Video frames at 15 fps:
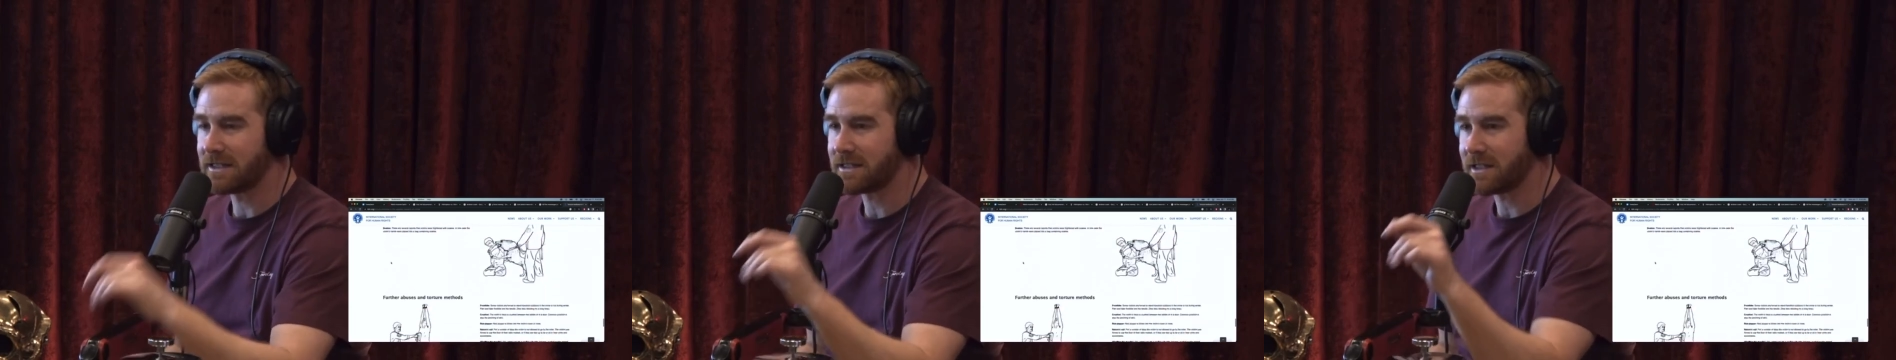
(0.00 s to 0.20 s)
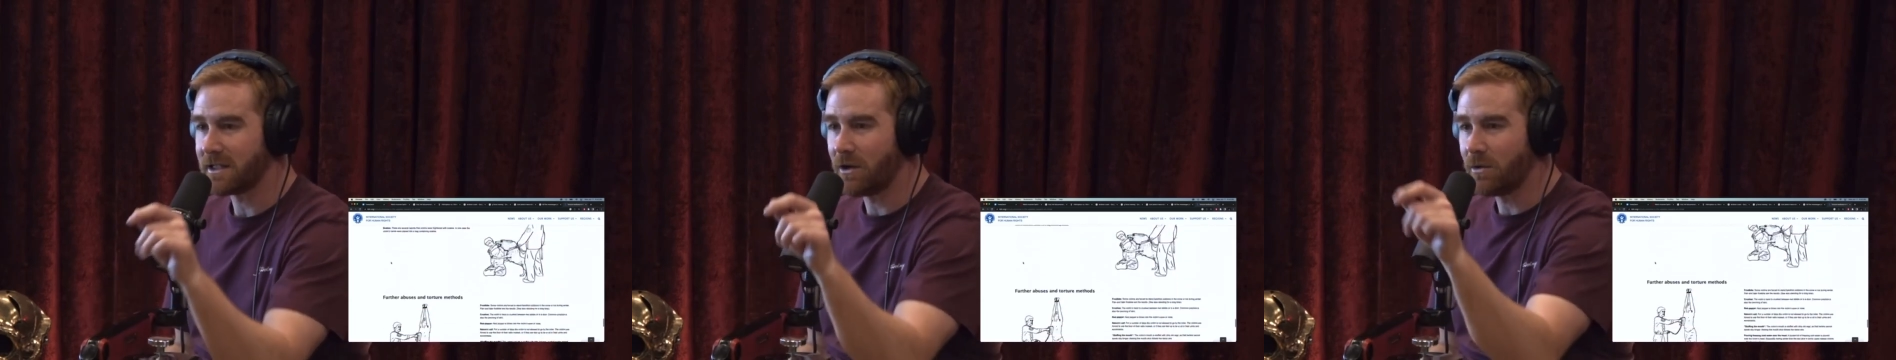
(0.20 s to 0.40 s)

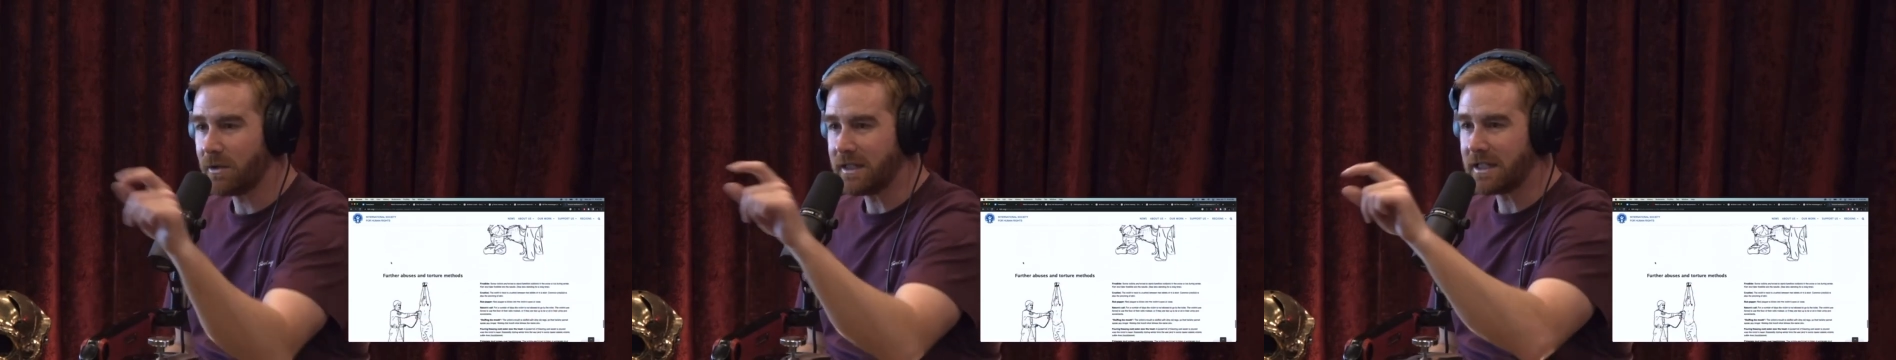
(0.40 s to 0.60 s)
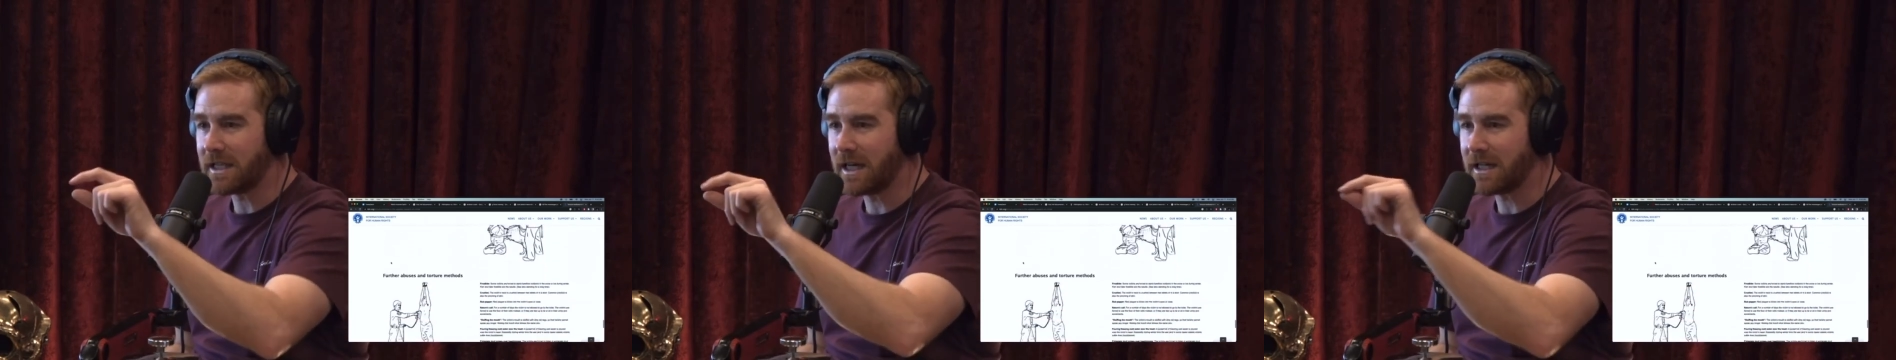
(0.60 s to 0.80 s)

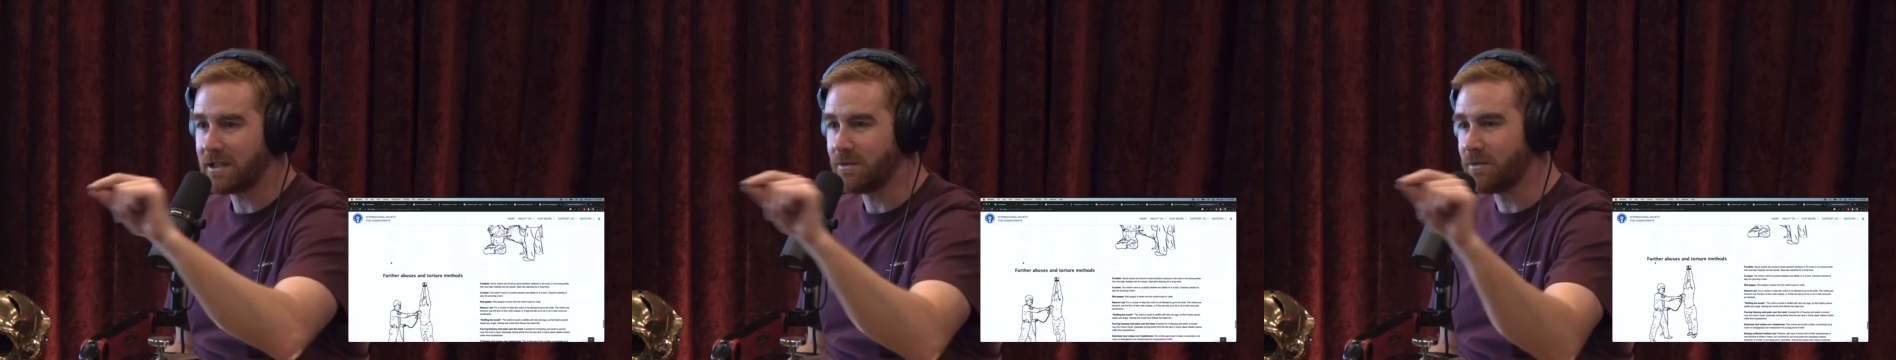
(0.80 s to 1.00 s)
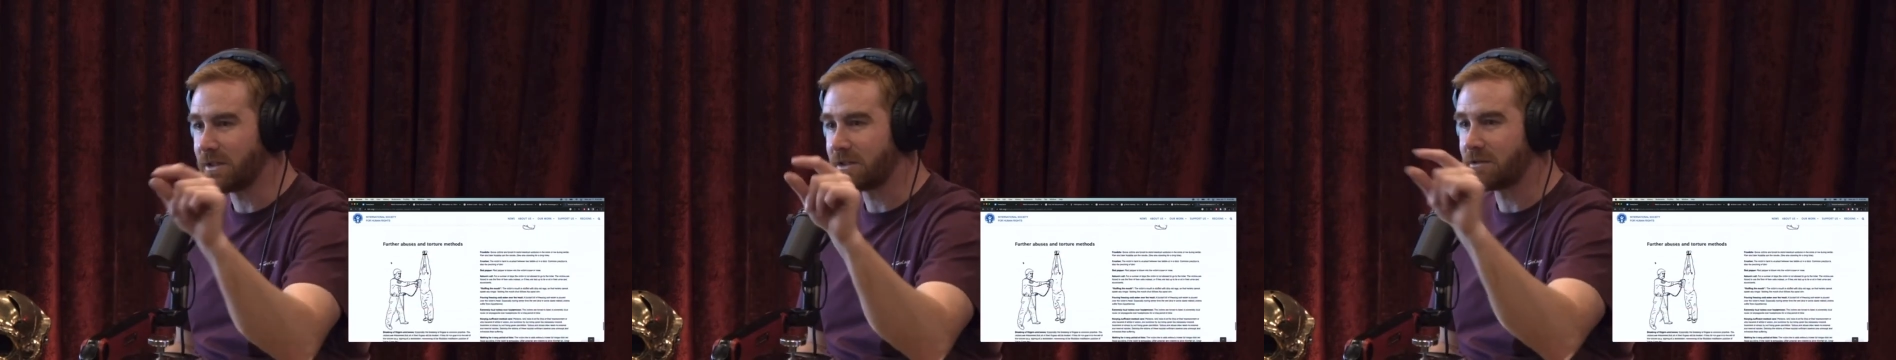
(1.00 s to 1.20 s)
slowly cut
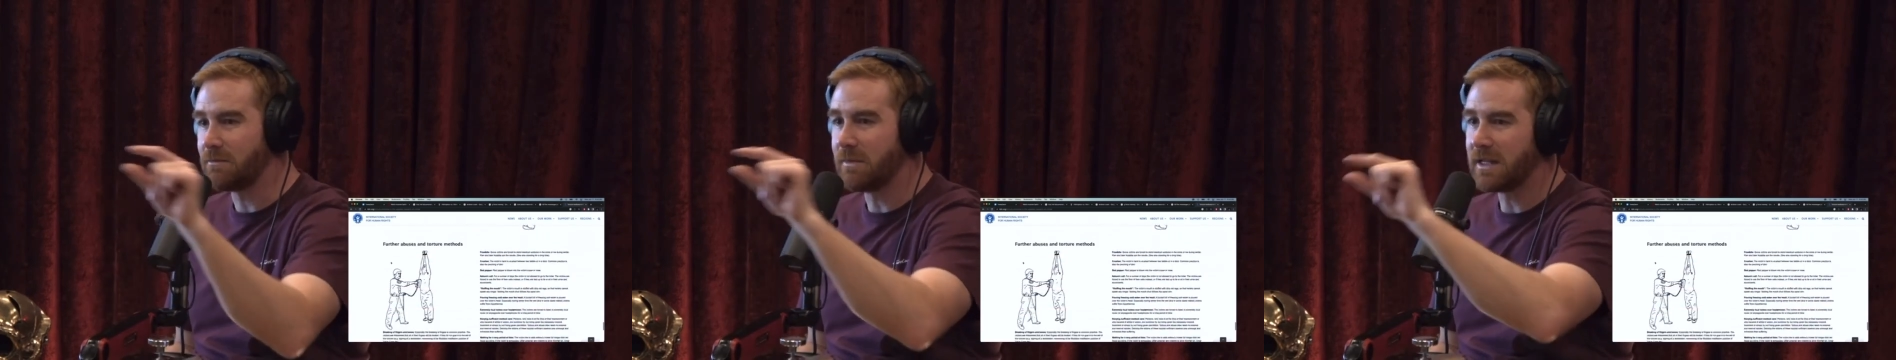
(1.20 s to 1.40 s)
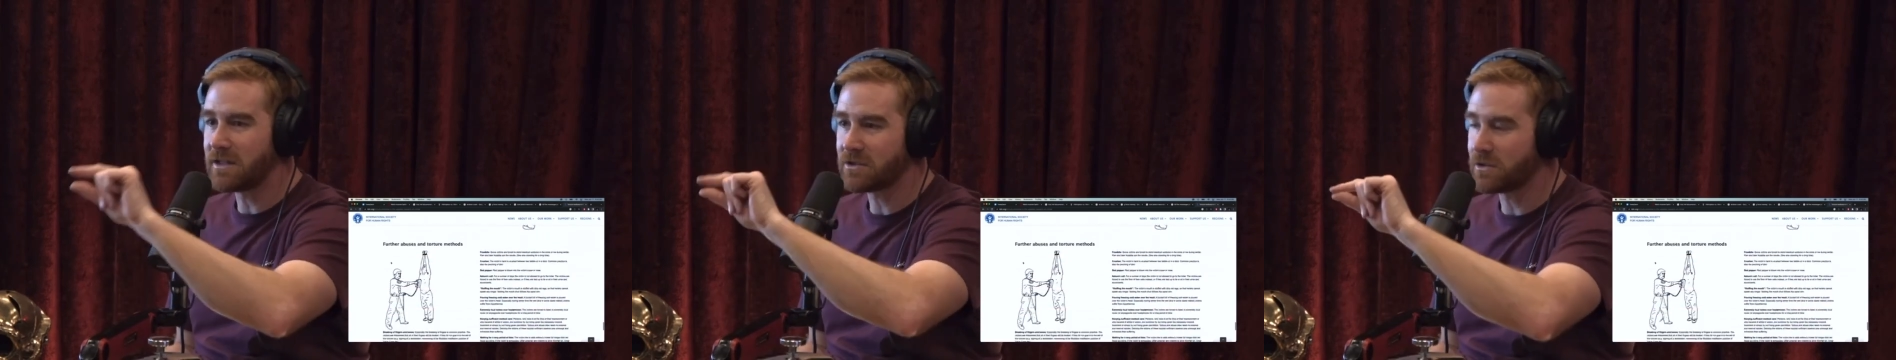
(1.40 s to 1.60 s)
you with
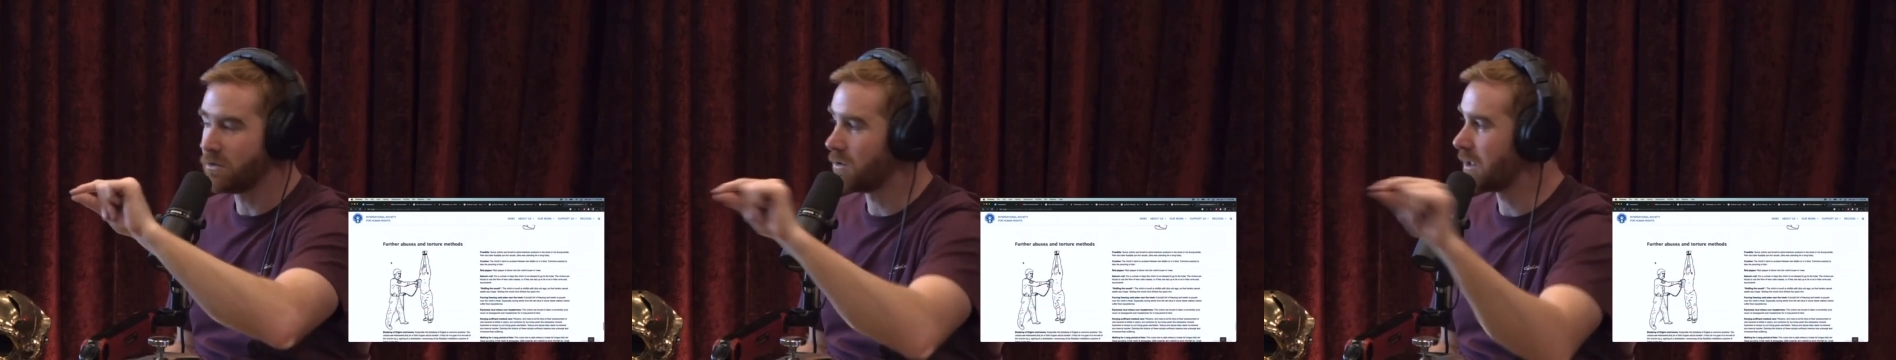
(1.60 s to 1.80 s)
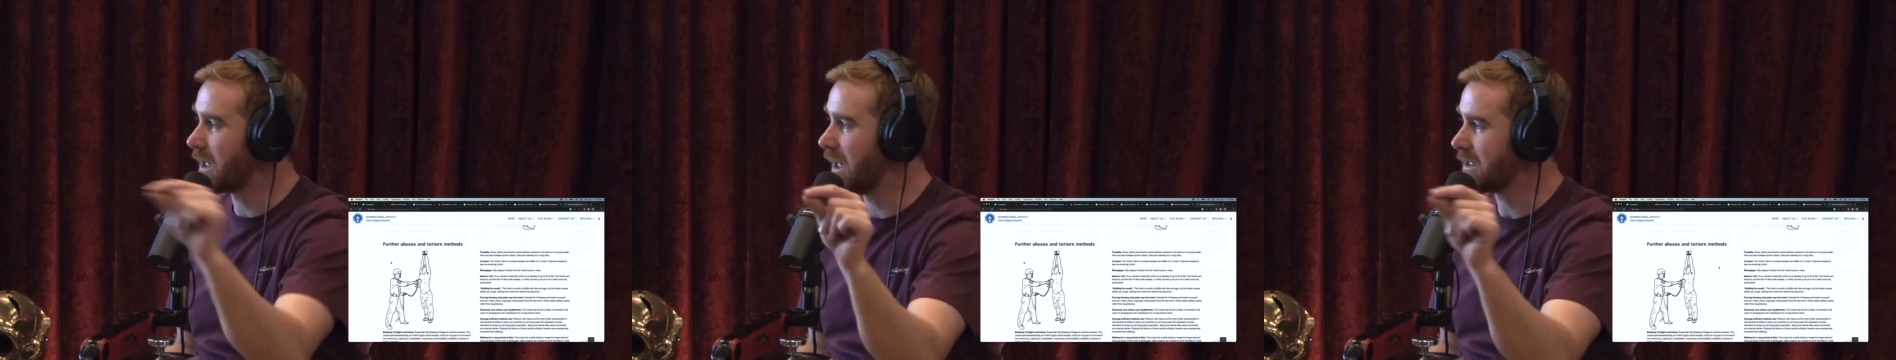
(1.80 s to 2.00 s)

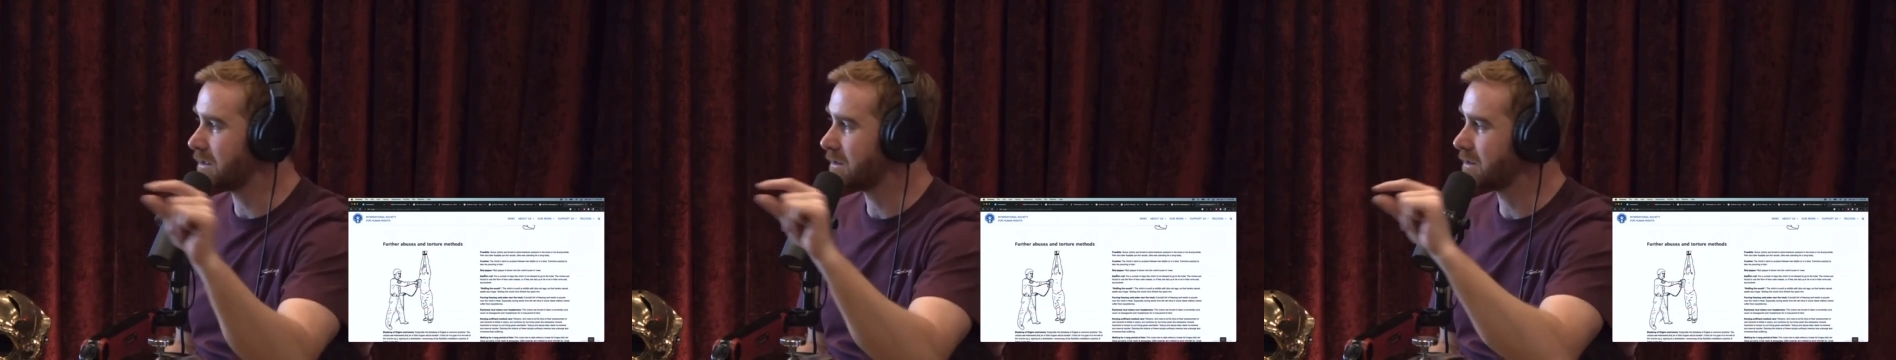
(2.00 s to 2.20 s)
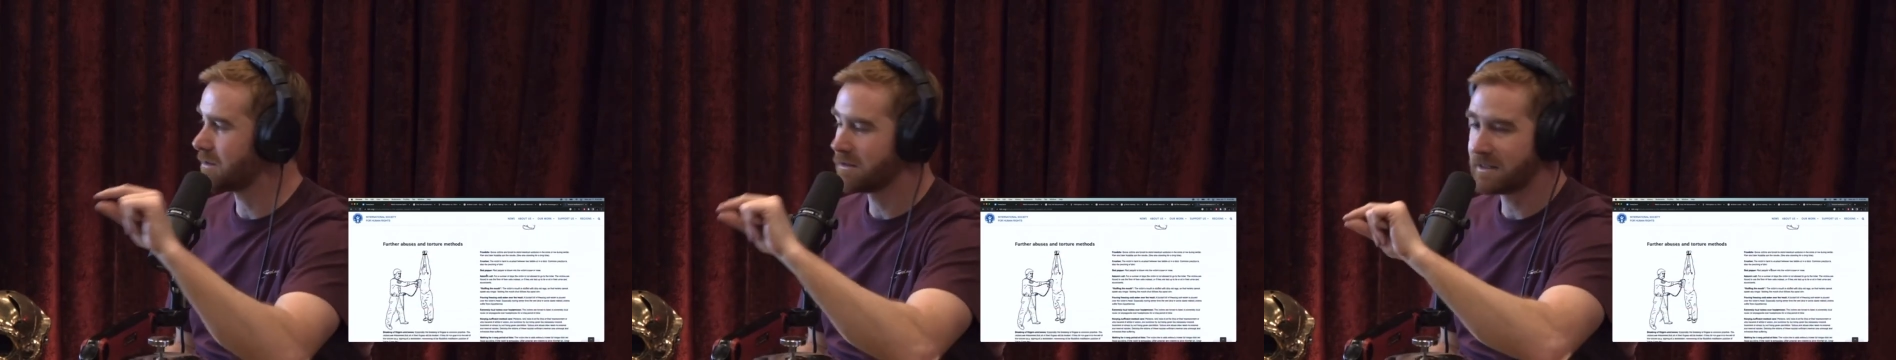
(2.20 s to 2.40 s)
minuscule cuts,